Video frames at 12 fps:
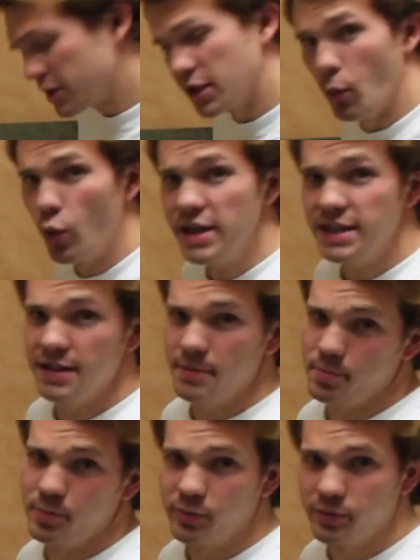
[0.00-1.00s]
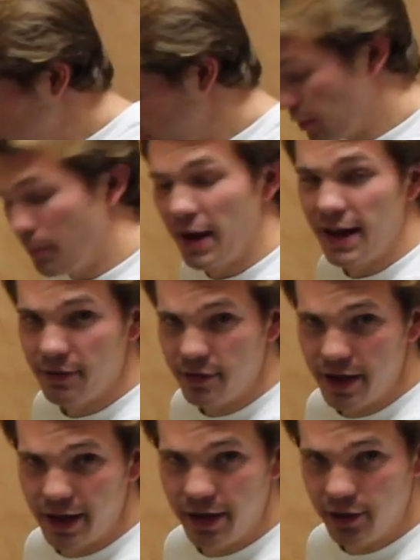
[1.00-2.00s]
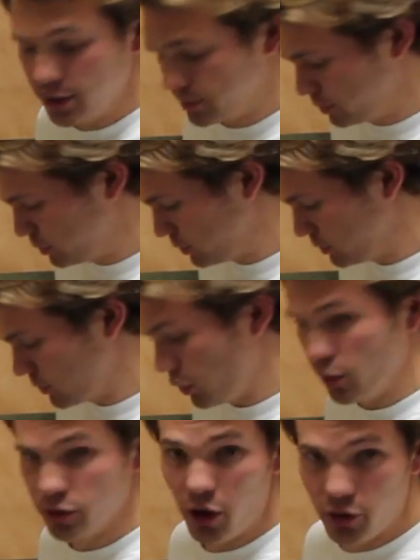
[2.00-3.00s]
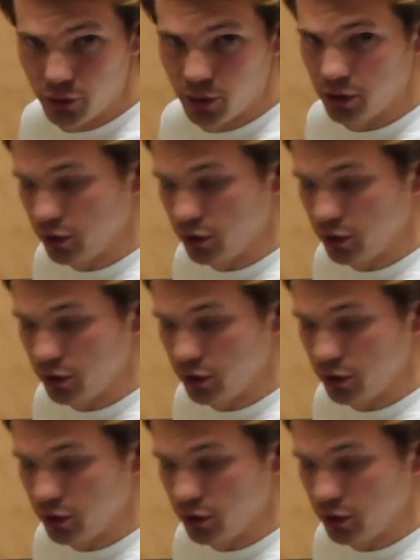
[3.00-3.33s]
Some wisdom from my friend Aaron, who is also a